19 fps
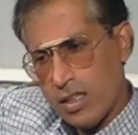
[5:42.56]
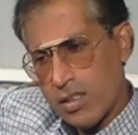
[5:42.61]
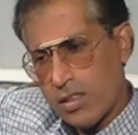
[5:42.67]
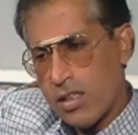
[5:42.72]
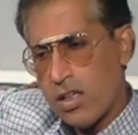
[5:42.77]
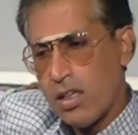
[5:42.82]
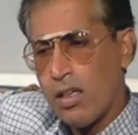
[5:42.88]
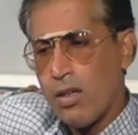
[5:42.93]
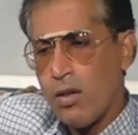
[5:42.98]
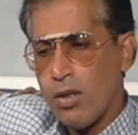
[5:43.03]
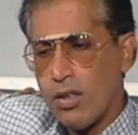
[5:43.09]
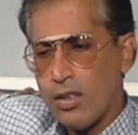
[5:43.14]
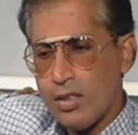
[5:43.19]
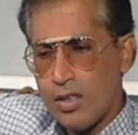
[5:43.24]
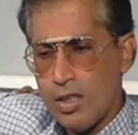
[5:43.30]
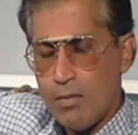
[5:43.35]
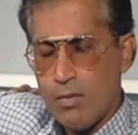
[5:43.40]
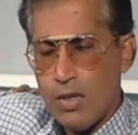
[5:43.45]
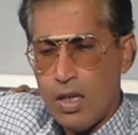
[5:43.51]
are still on the
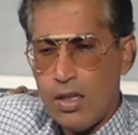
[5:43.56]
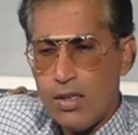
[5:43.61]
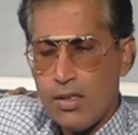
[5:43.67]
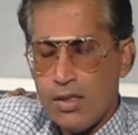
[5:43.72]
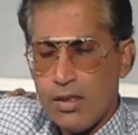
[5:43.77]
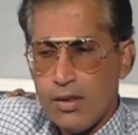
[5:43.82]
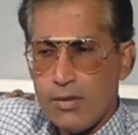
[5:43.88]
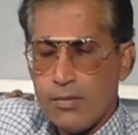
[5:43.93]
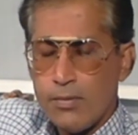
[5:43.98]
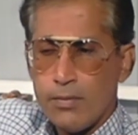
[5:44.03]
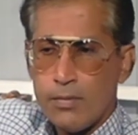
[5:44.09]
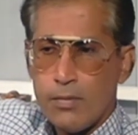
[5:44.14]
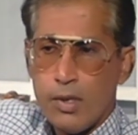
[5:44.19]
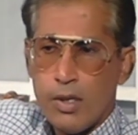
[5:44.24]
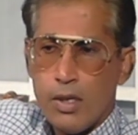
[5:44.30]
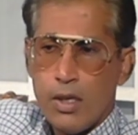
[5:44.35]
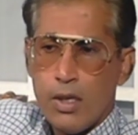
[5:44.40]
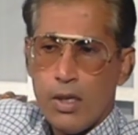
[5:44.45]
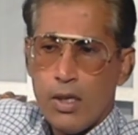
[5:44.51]
same lines.
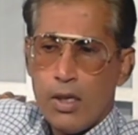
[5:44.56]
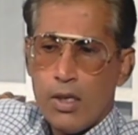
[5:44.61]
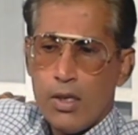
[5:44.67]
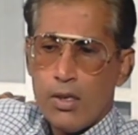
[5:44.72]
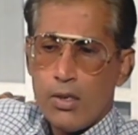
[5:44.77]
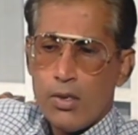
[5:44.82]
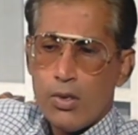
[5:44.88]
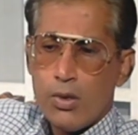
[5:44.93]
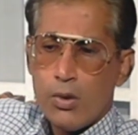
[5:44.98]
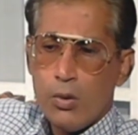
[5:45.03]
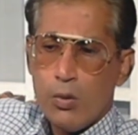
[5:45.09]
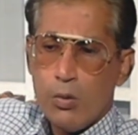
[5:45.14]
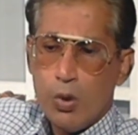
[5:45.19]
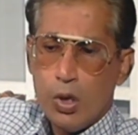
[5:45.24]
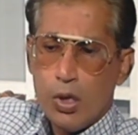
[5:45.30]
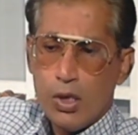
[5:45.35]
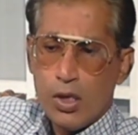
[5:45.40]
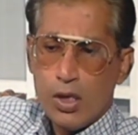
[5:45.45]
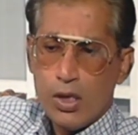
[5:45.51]
So
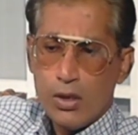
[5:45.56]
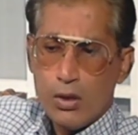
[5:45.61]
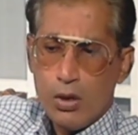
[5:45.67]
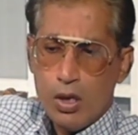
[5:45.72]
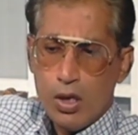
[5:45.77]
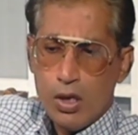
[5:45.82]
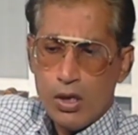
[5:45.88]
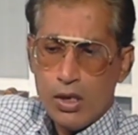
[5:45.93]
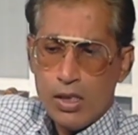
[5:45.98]
what they thought,